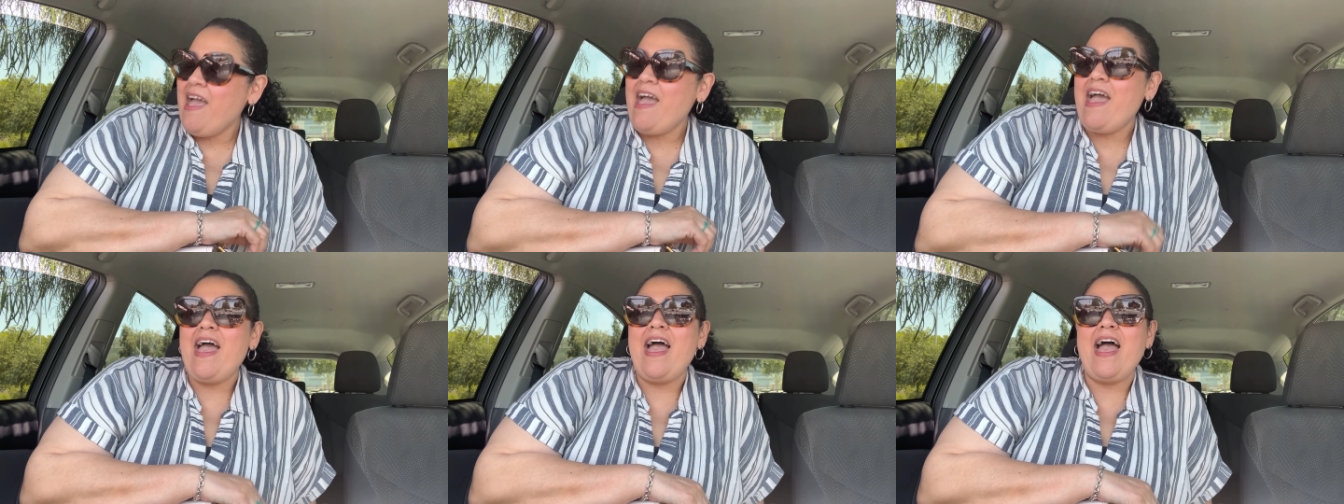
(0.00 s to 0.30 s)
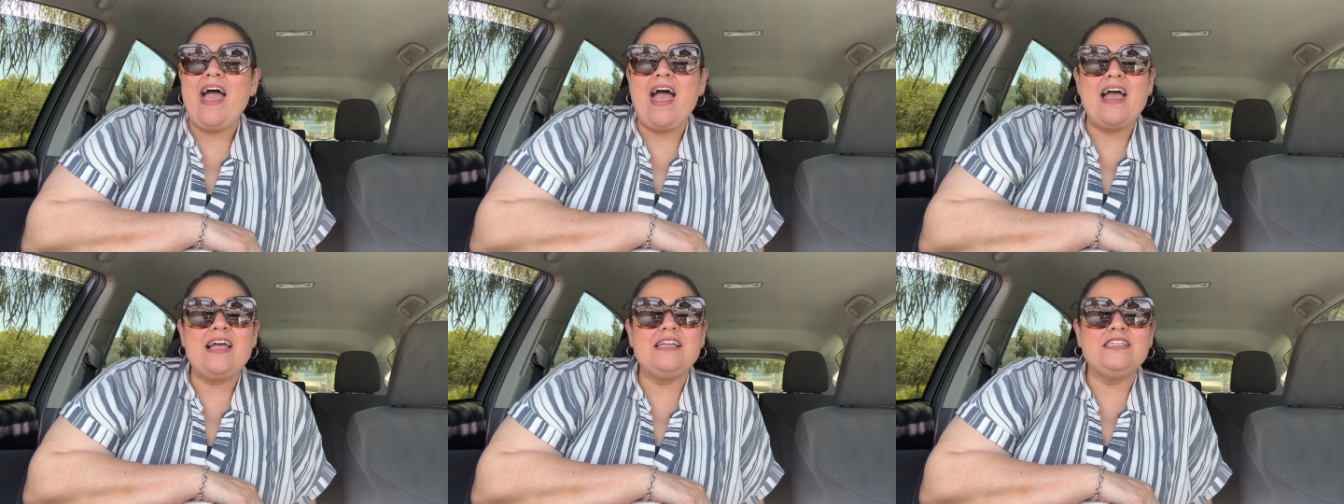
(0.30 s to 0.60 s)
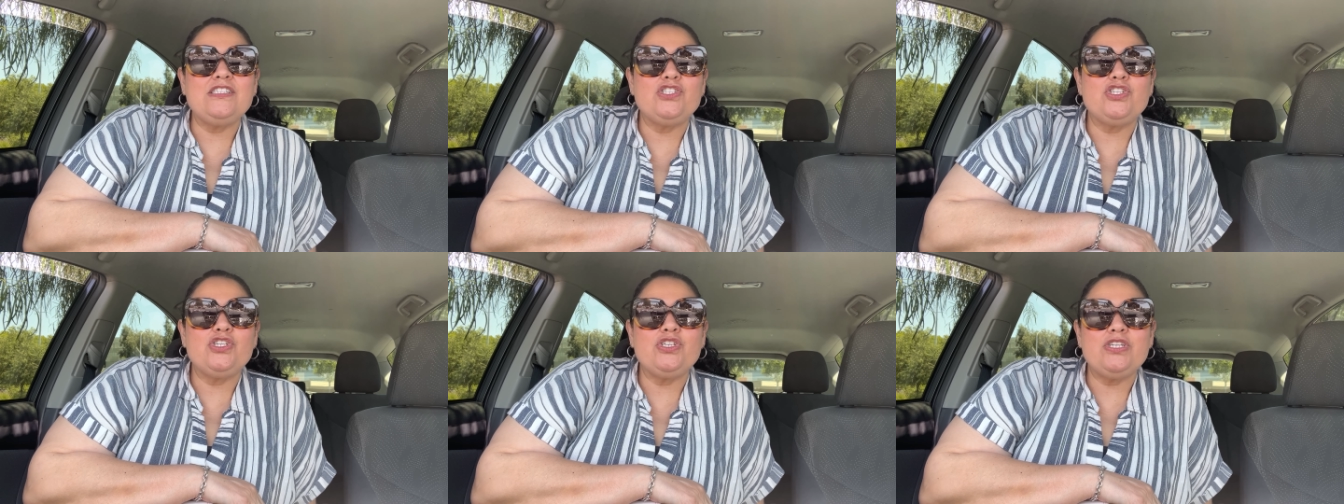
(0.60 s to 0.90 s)

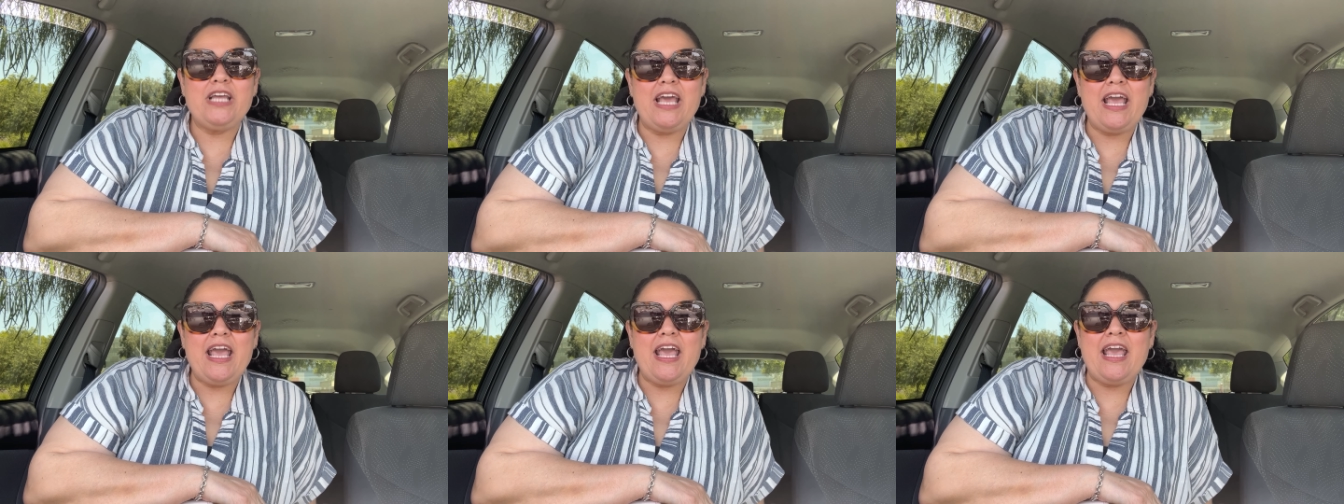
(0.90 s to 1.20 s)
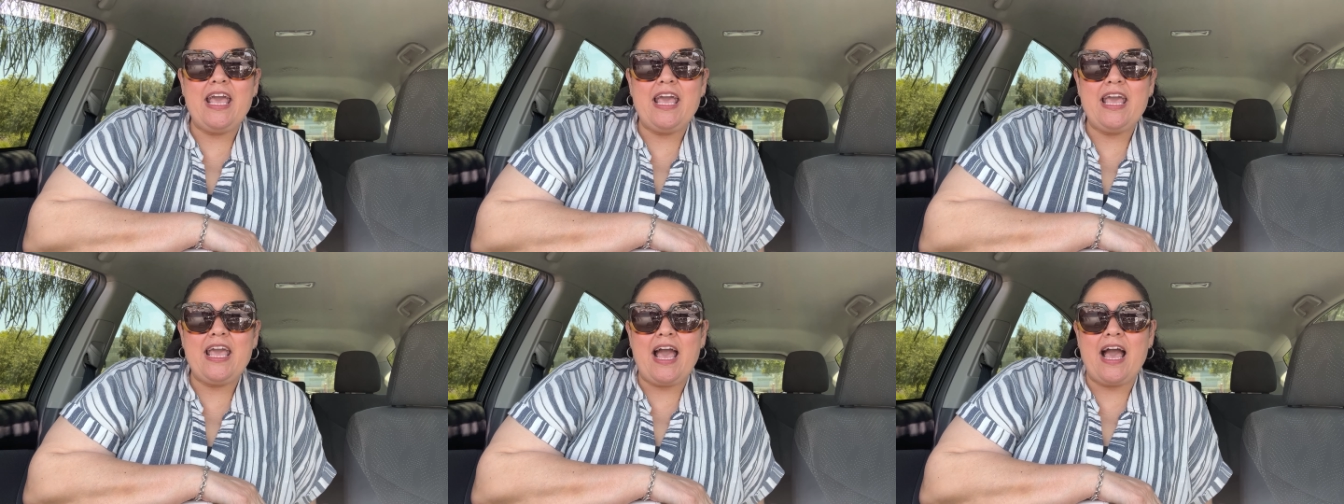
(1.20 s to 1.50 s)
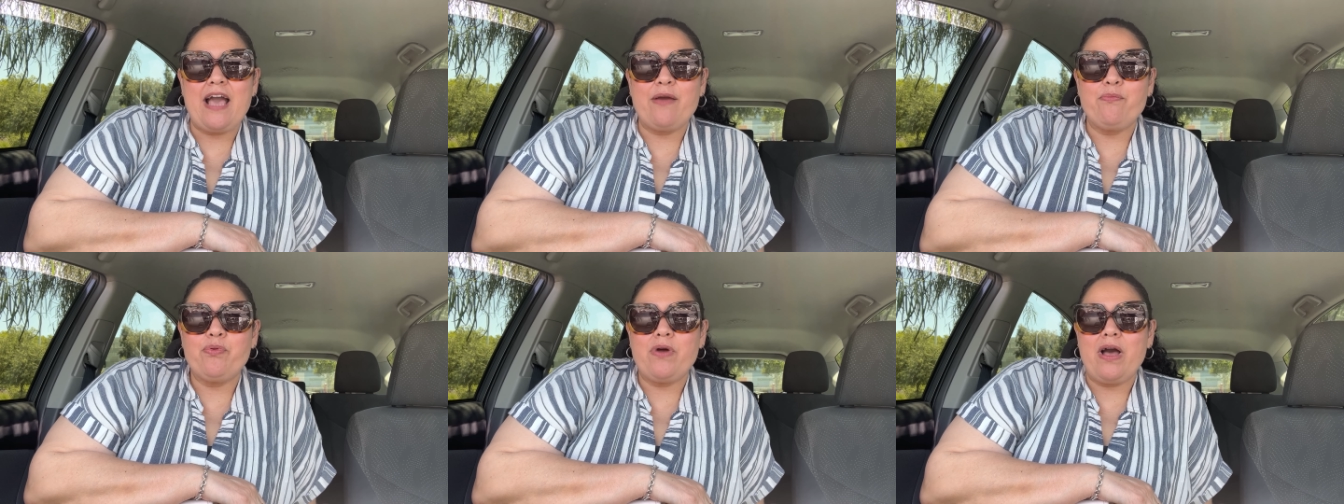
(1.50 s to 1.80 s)
and today
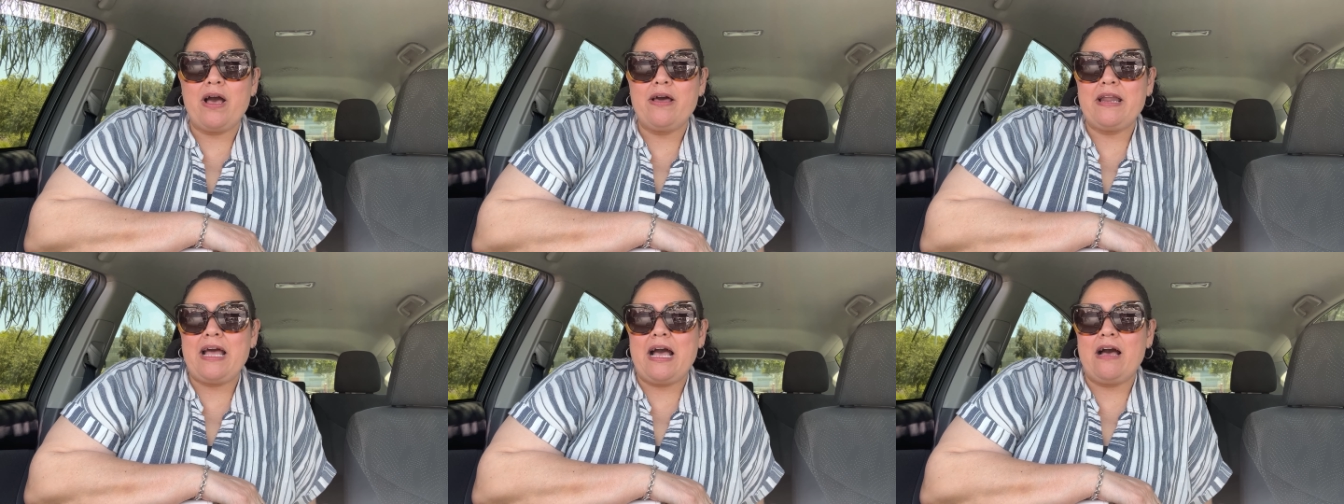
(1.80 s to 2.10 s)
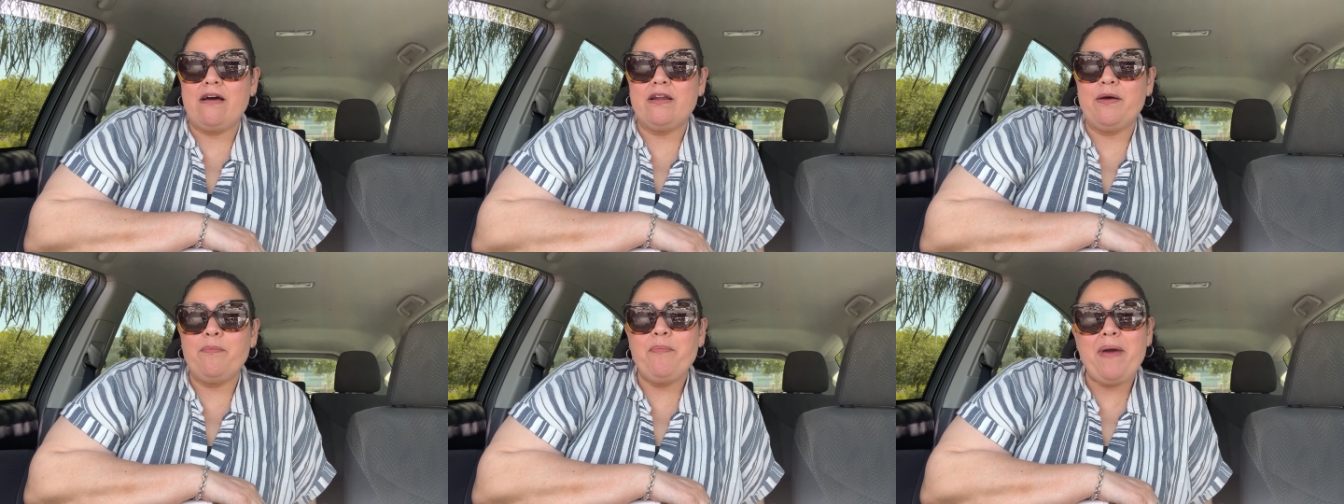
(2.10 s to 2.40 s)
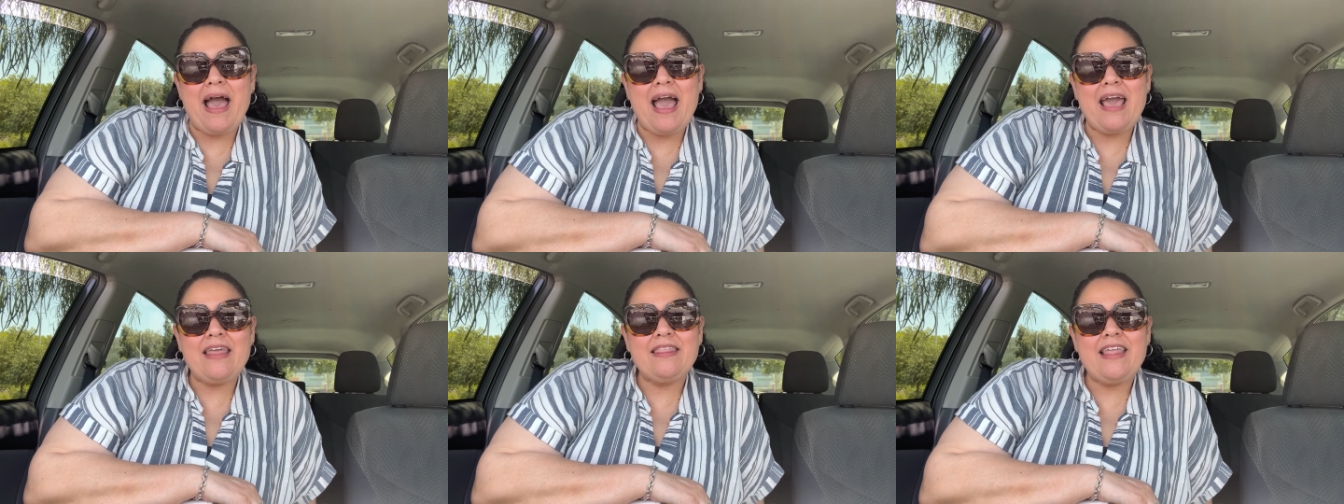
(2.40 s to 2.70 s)
I brought out a
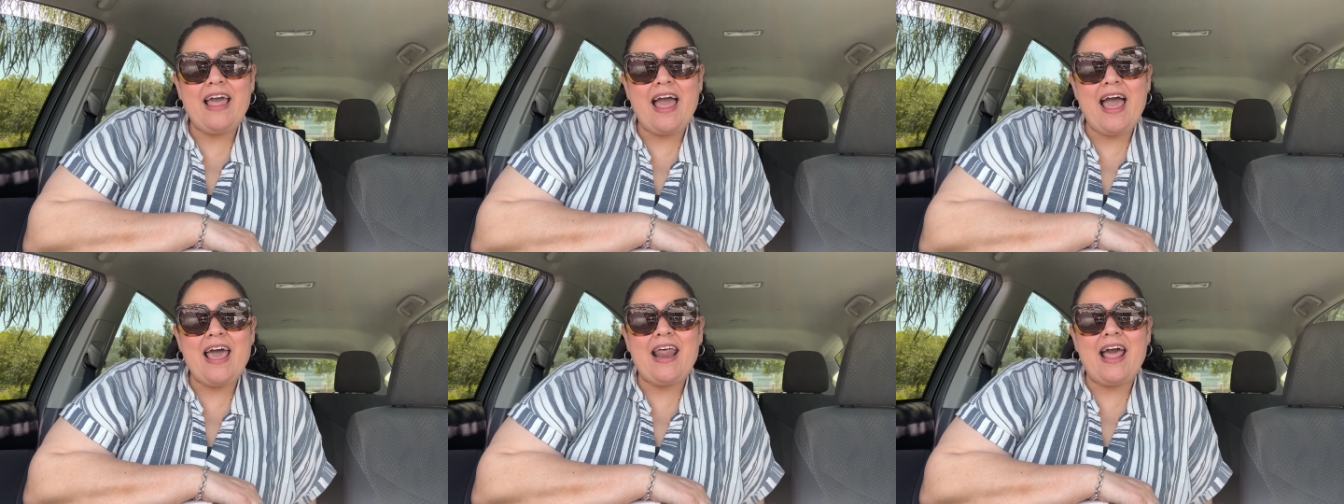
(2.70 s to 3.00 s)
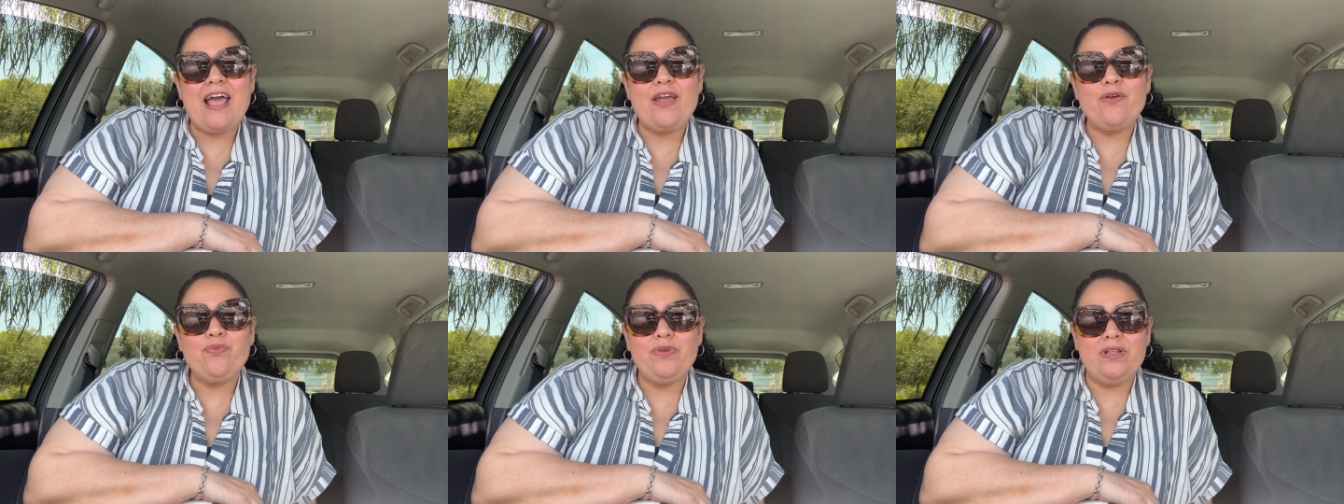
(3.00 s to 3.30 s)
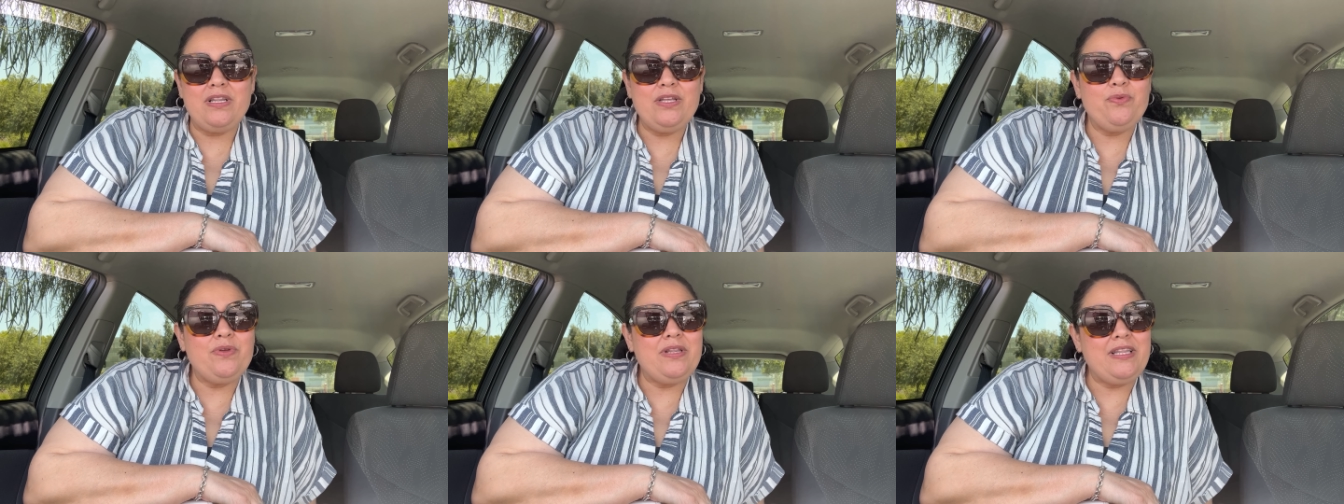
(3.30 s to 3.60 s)
bag that I
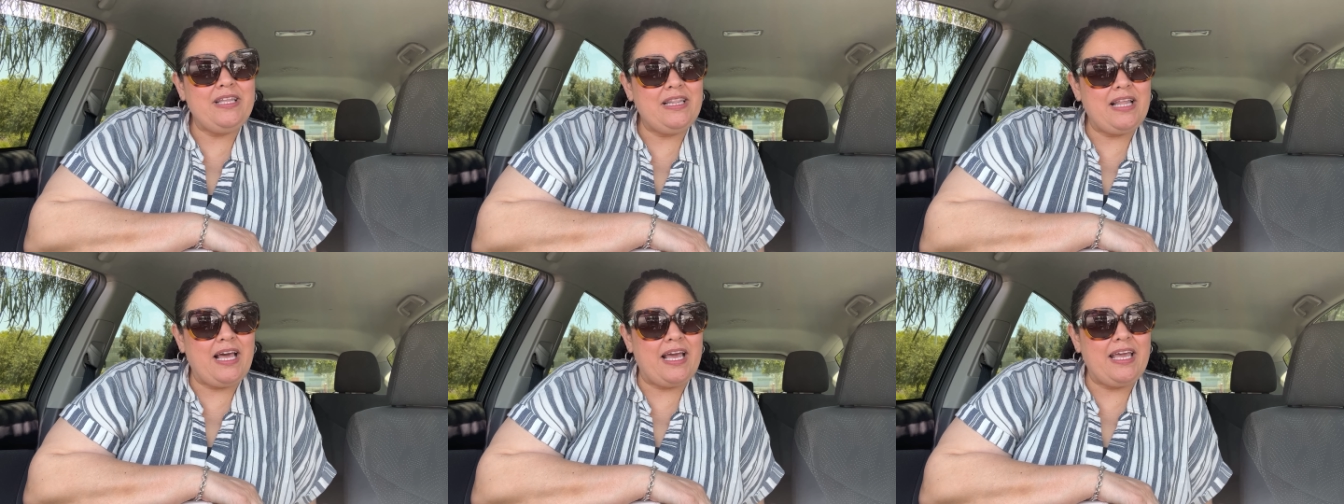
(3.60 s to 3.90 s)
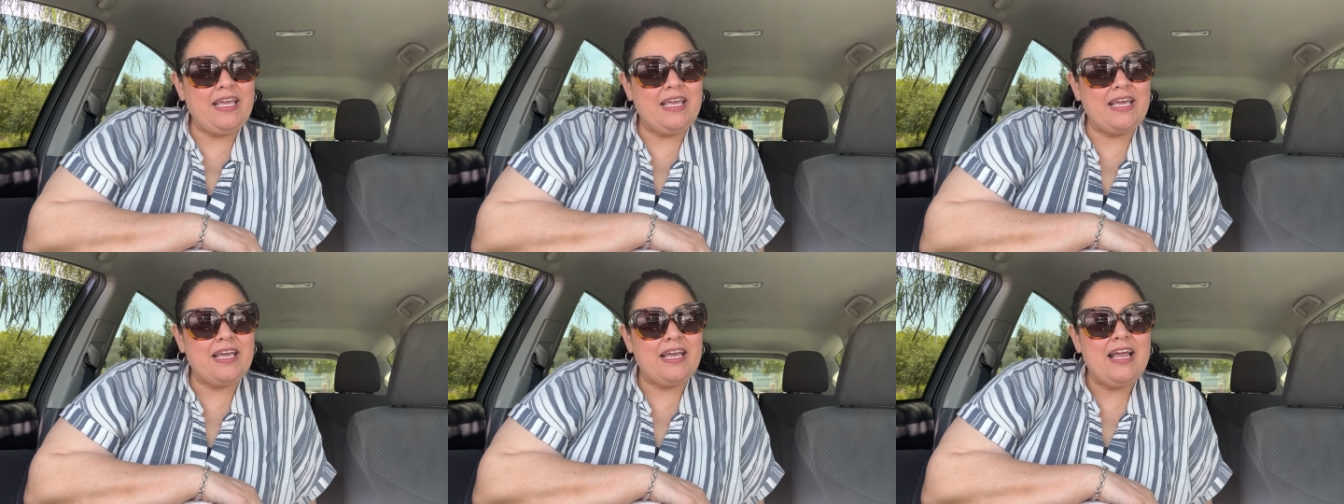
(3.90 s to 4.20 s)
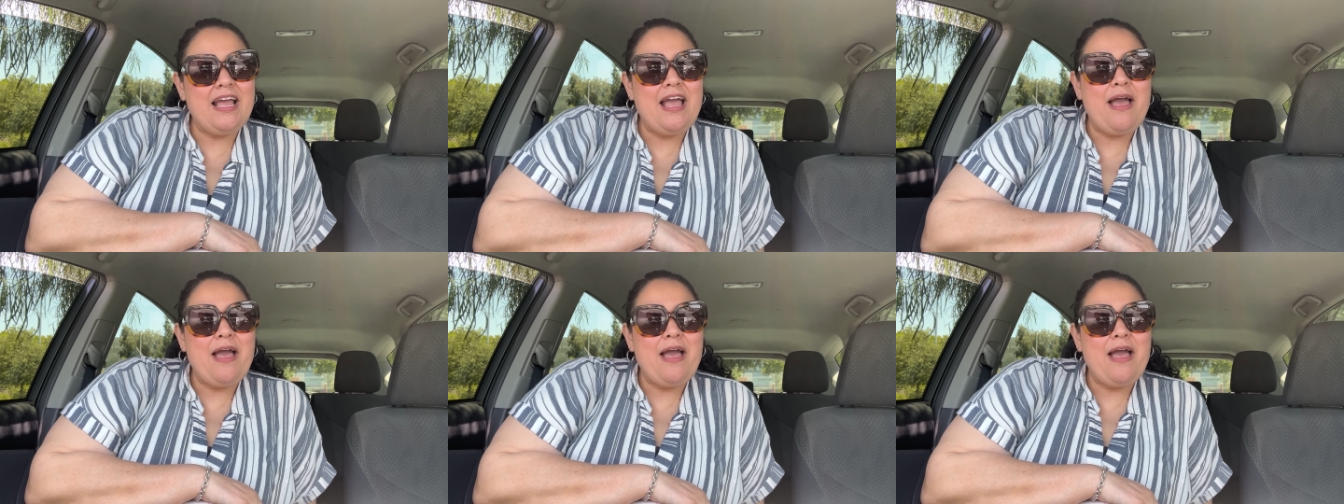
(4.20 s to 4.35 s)
really, really like,